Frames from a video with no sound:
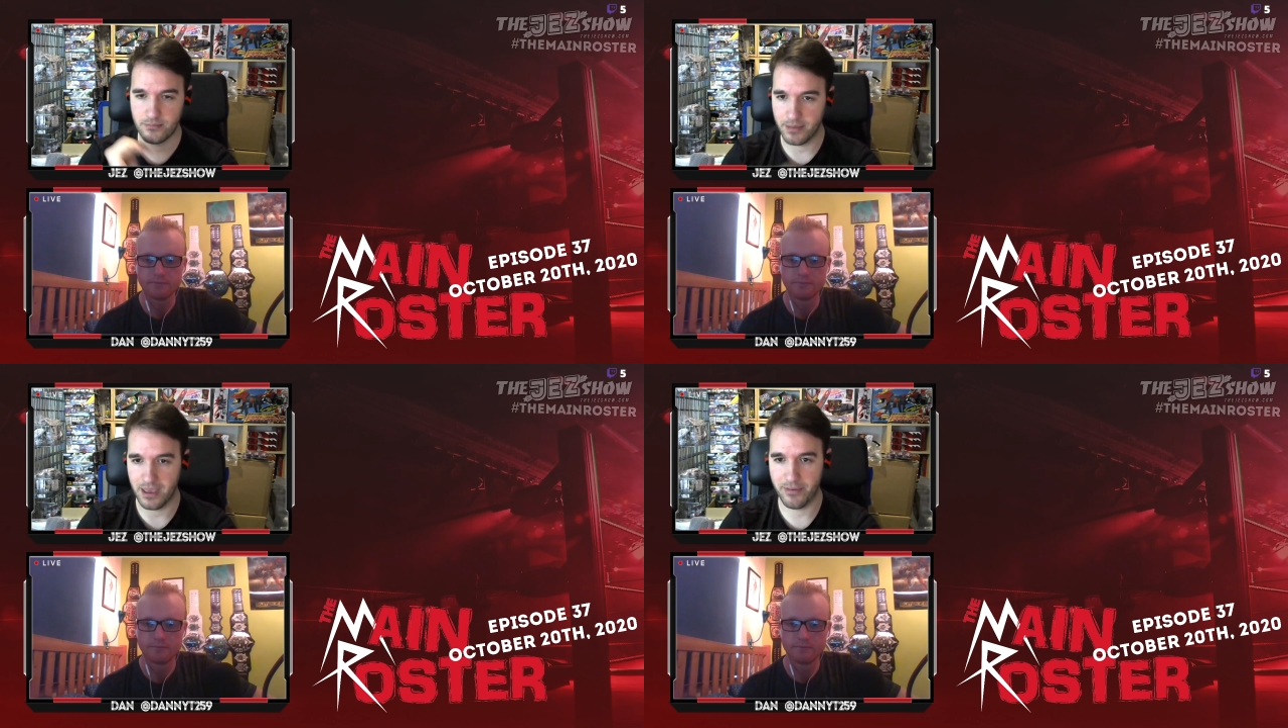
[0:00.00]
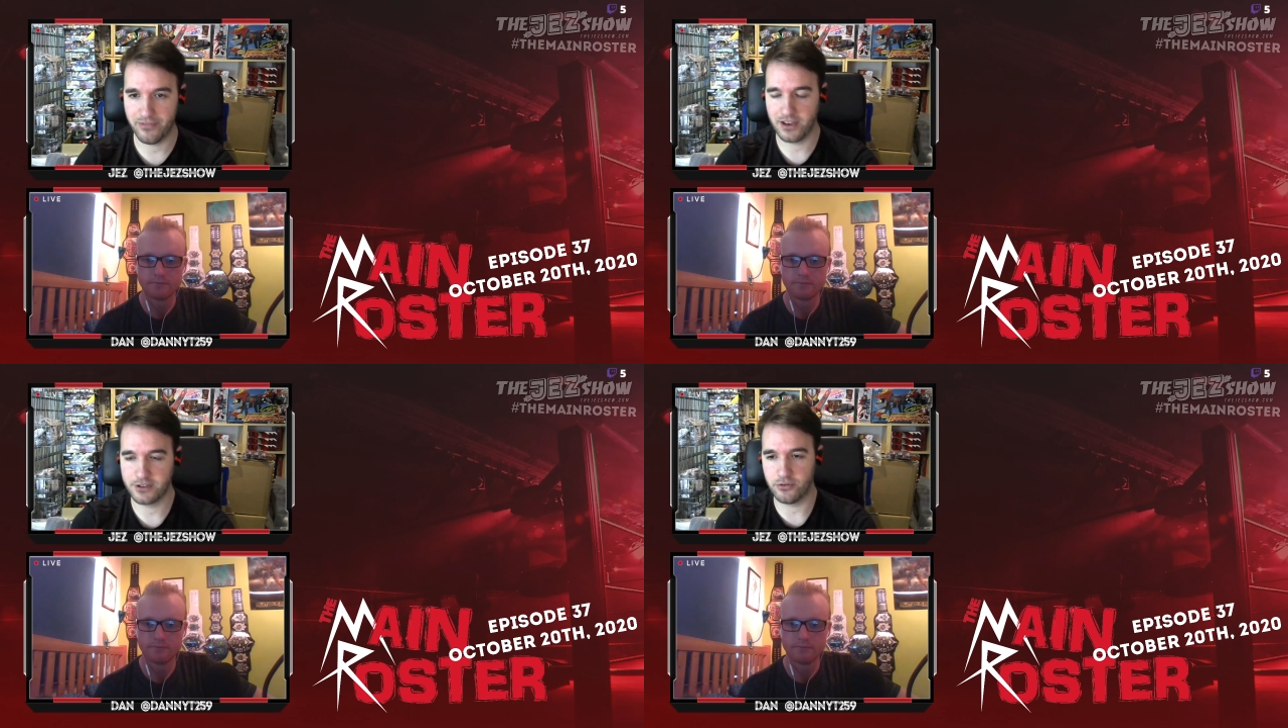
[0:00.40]

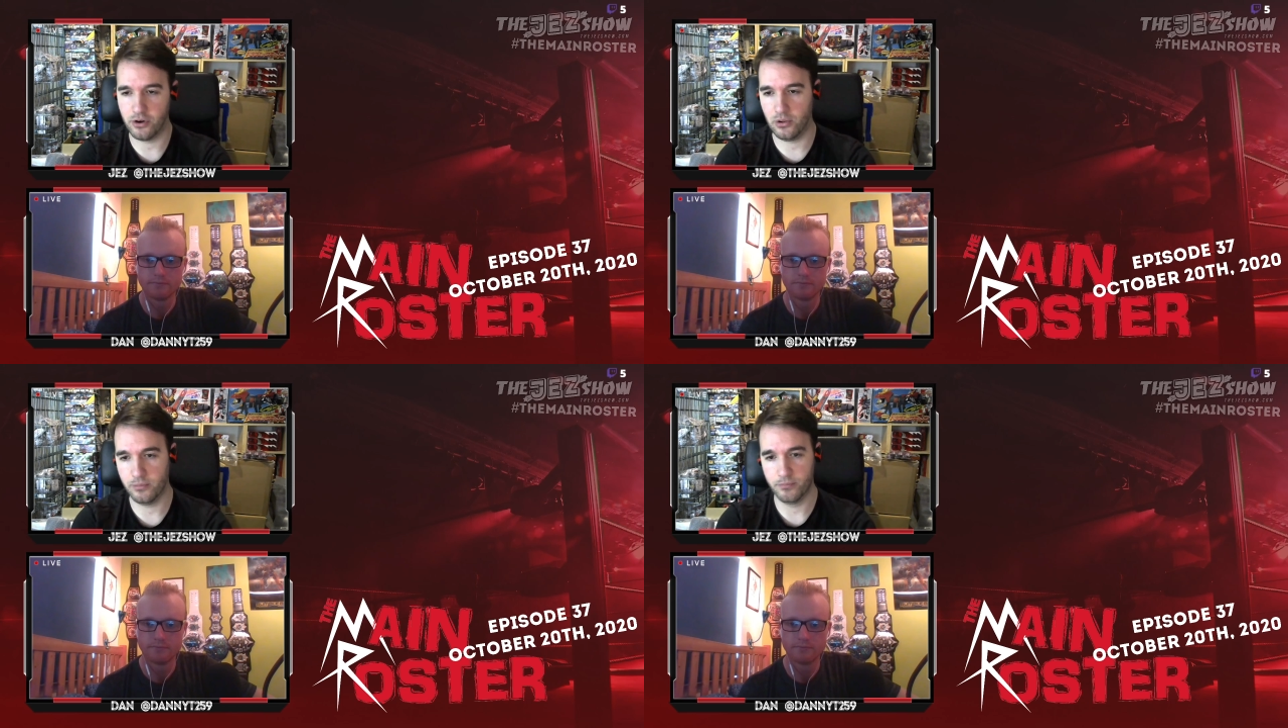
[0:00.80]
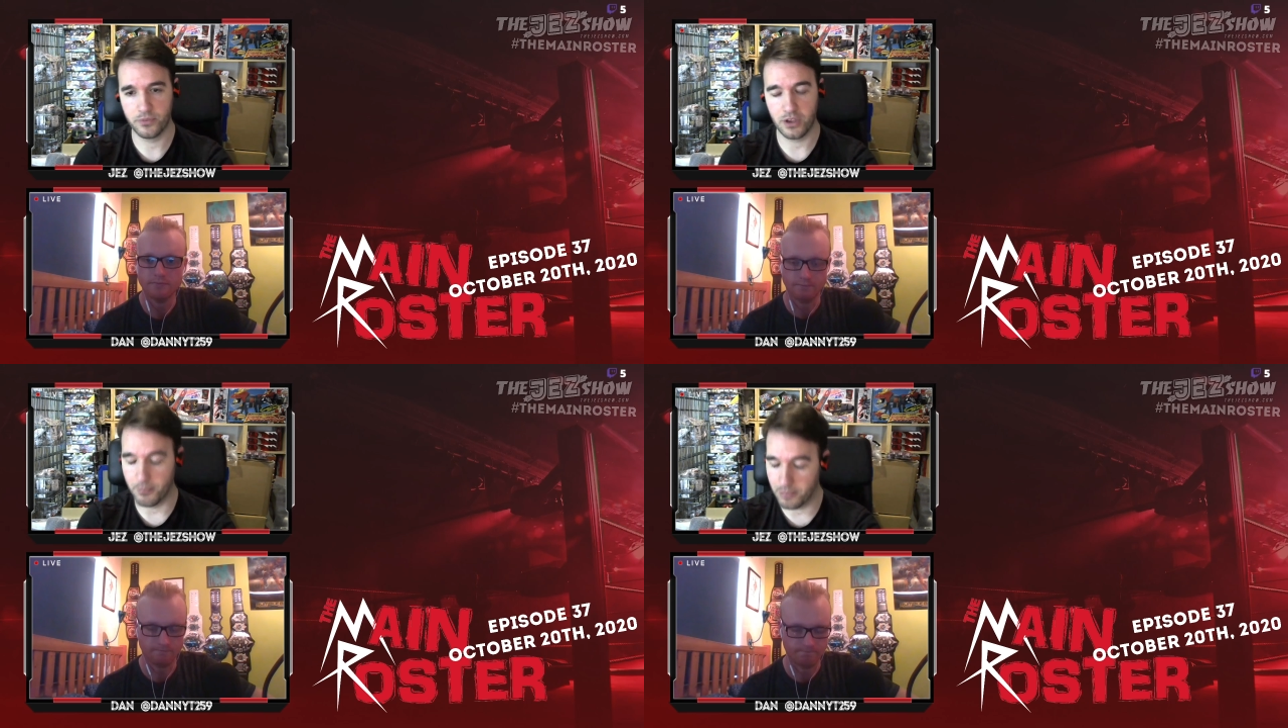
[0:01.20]
babyface role
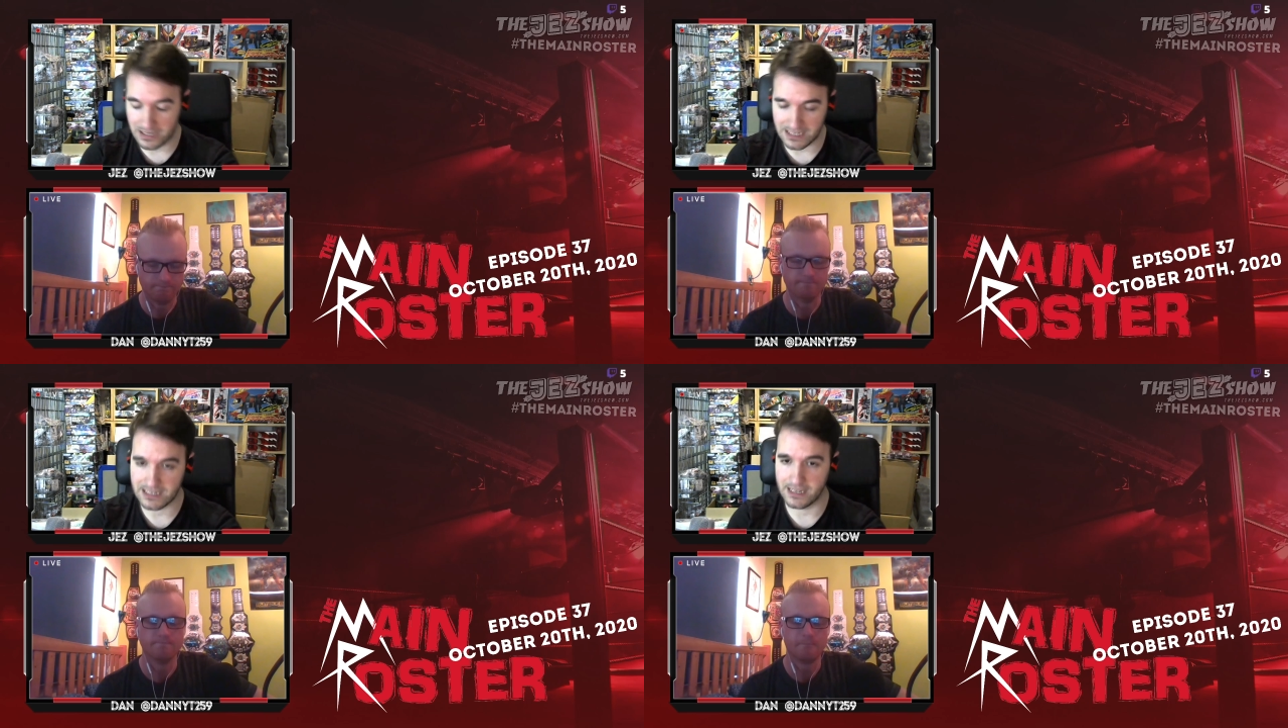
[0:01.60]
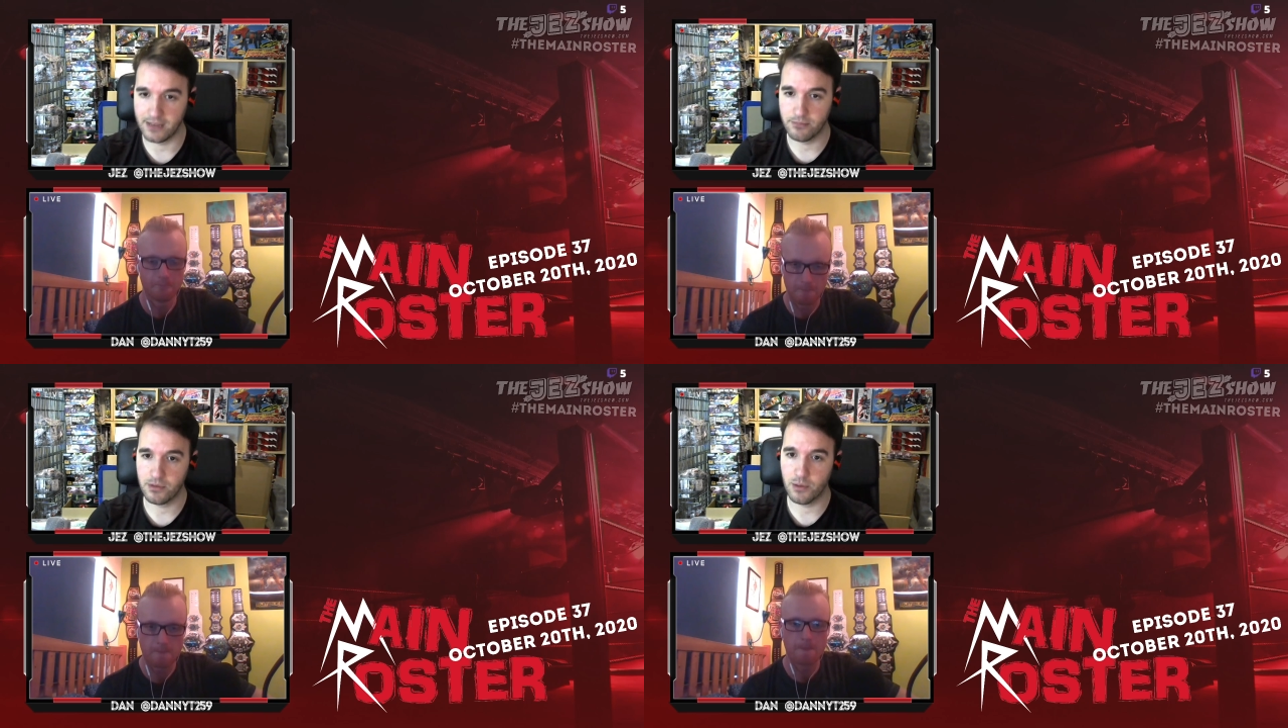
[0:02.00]

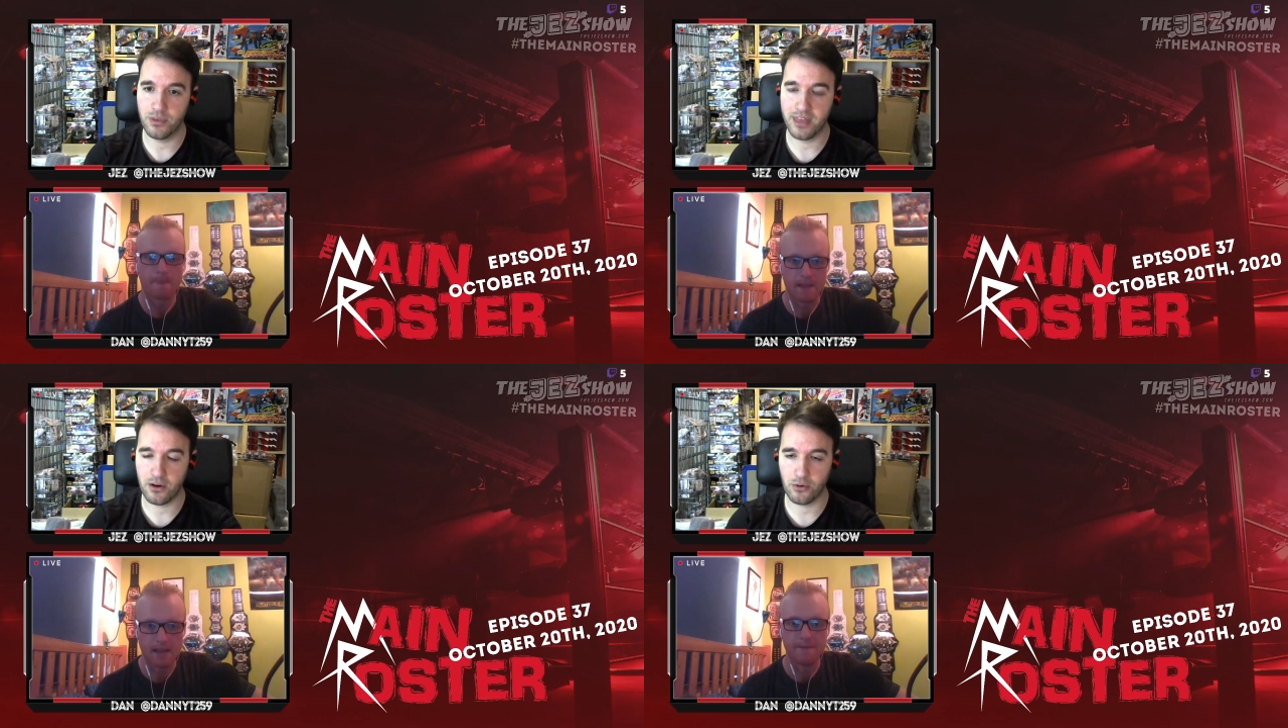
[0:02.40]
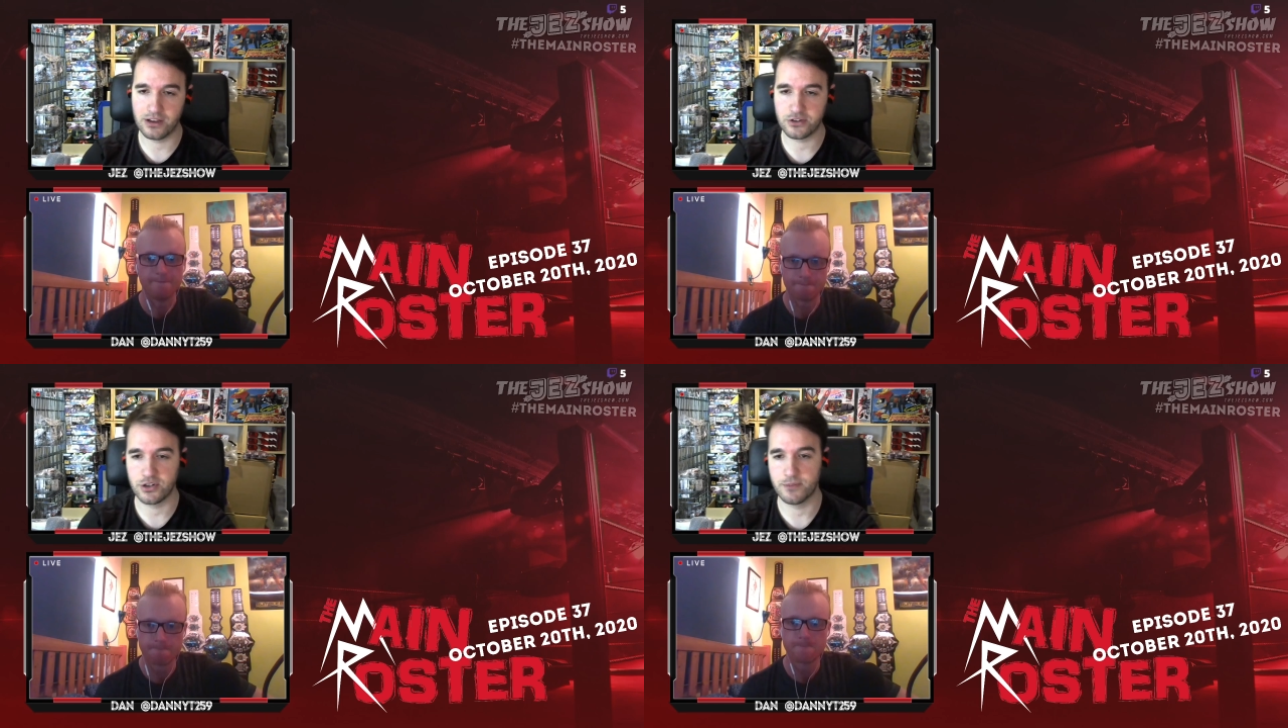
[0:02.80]
completely and without
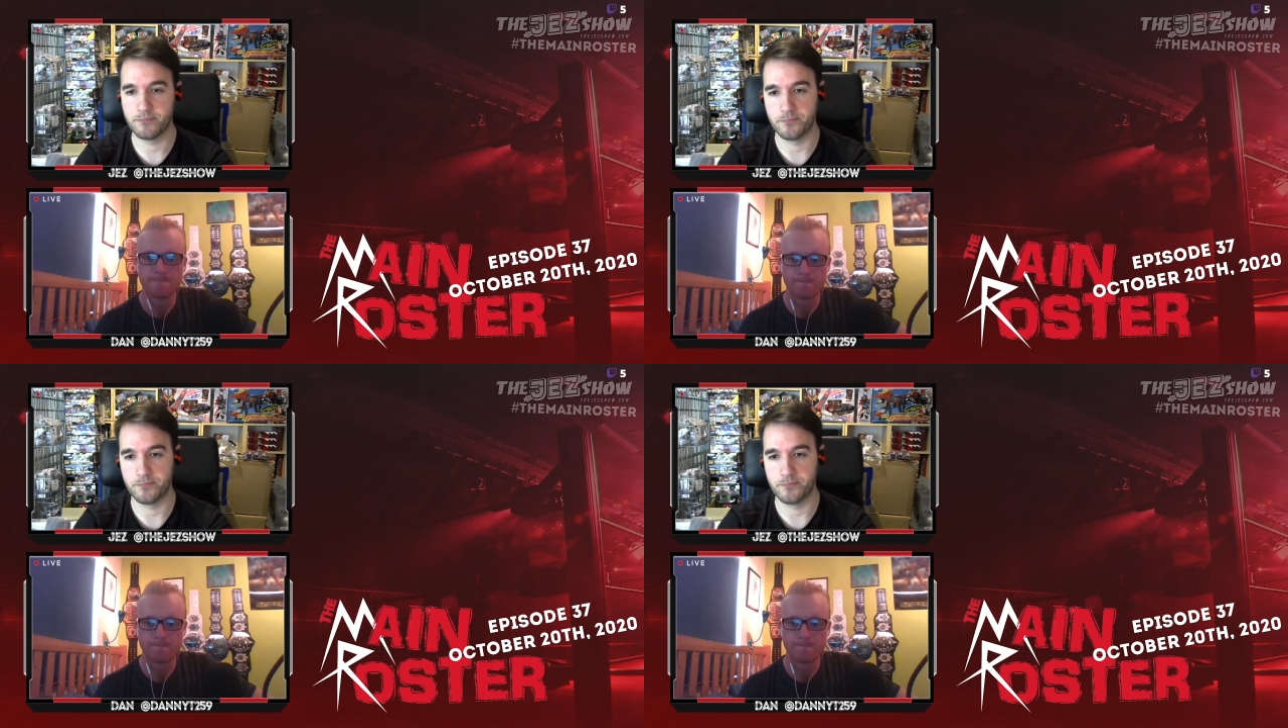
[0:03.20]
question.